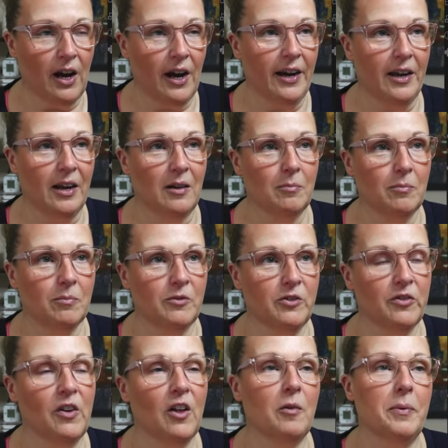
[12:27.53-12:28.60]
I am
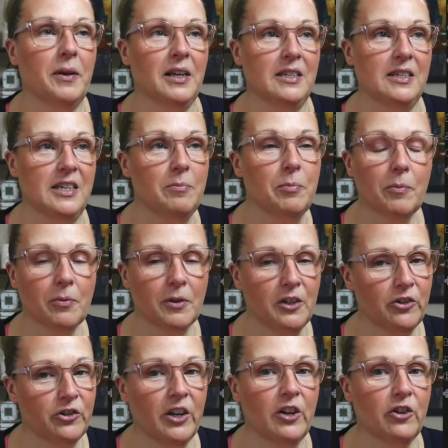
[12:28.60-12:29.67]
developing a deep
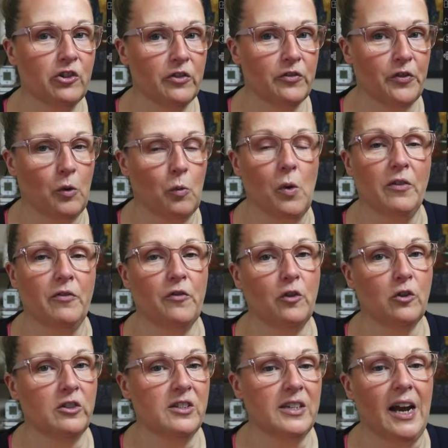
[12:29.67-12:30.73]
appreciation for what
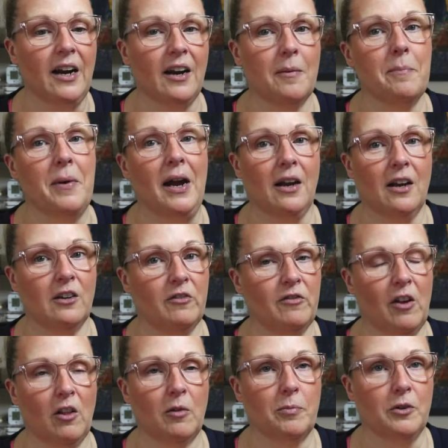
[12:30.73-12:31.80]
full stack and backend
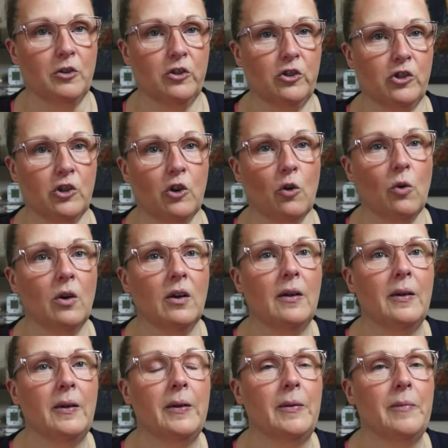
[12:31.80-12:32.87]
developers do.
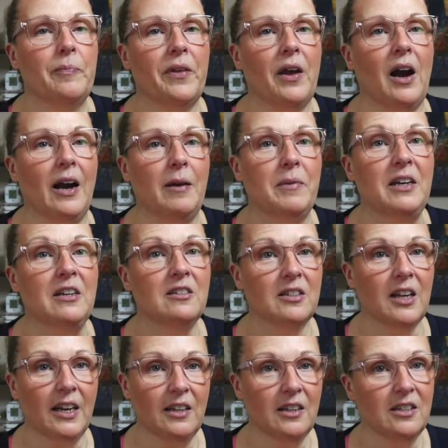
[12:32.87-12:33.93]
I'm
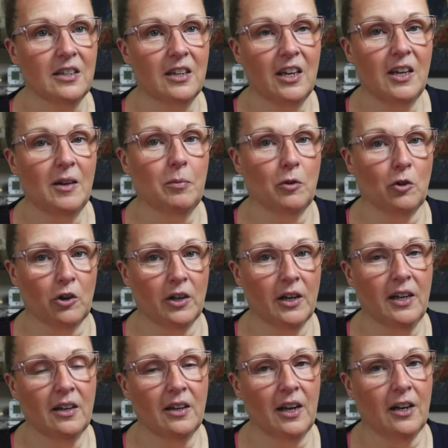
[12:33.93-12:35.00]
excited to keep
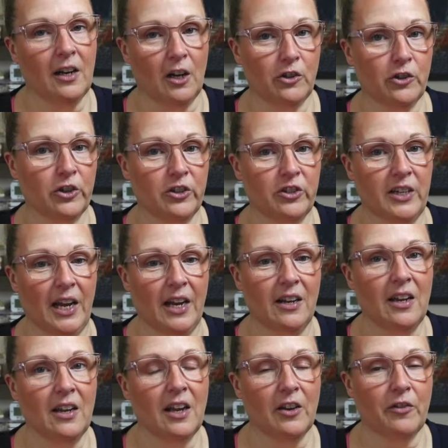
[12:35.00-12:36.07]
learning and
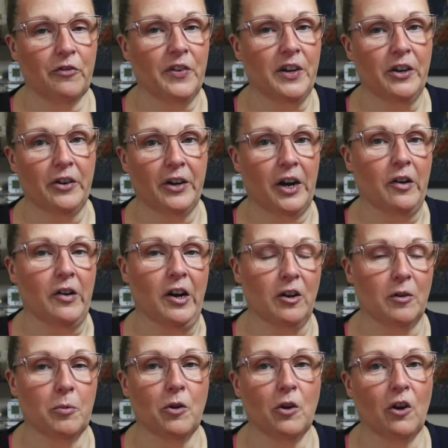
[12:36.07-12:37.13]
understanding and figuring out how
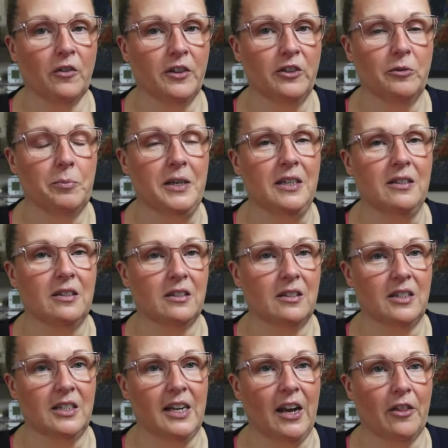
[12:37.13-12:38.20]
to put all these
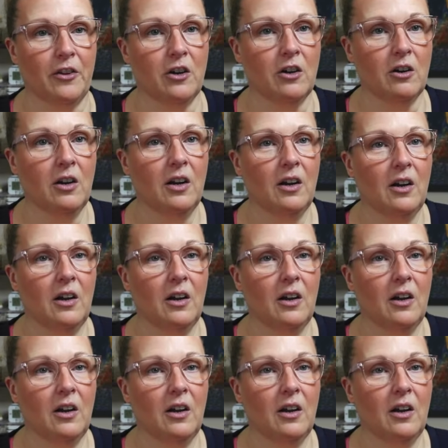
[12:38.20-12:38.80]
pieces together.